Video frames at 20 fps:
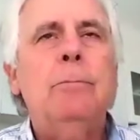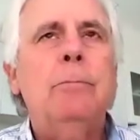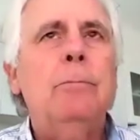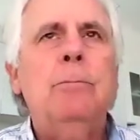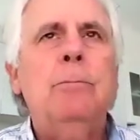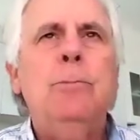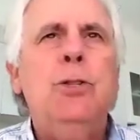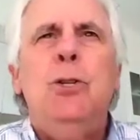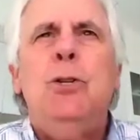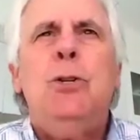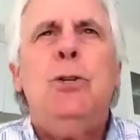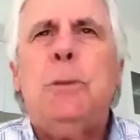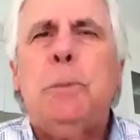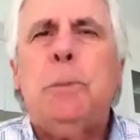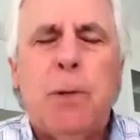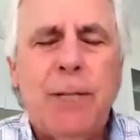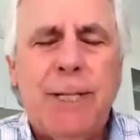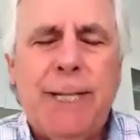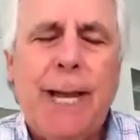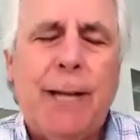news
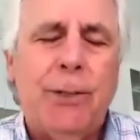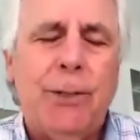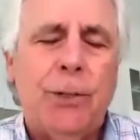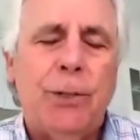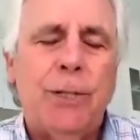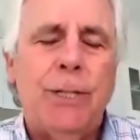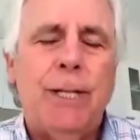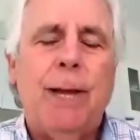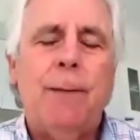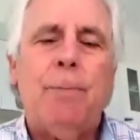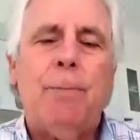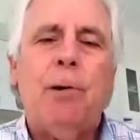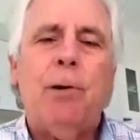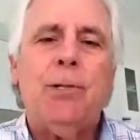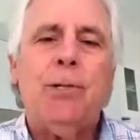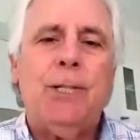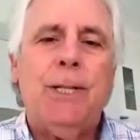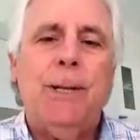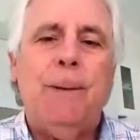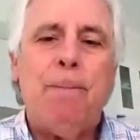presenter type
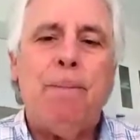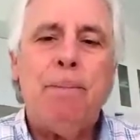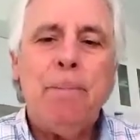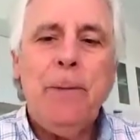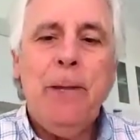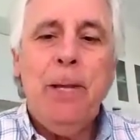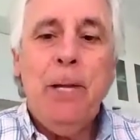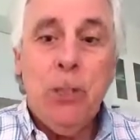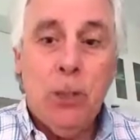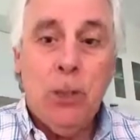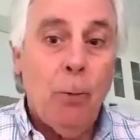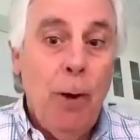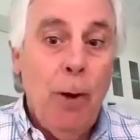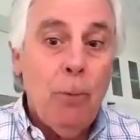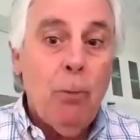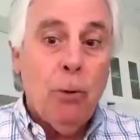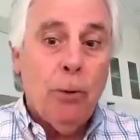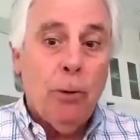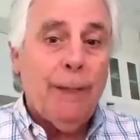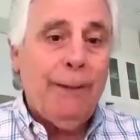person. So we
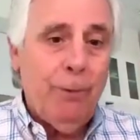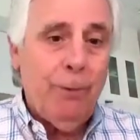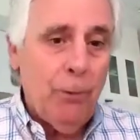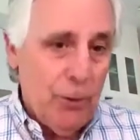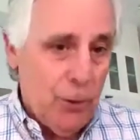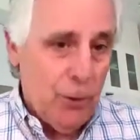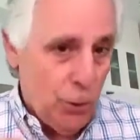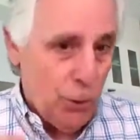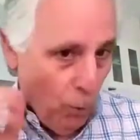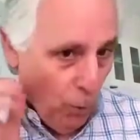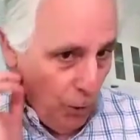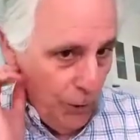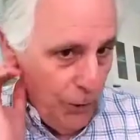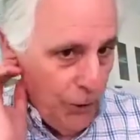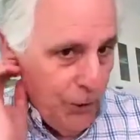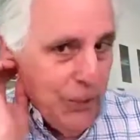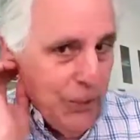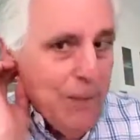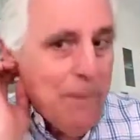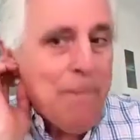were working with
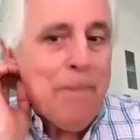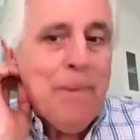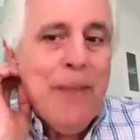George.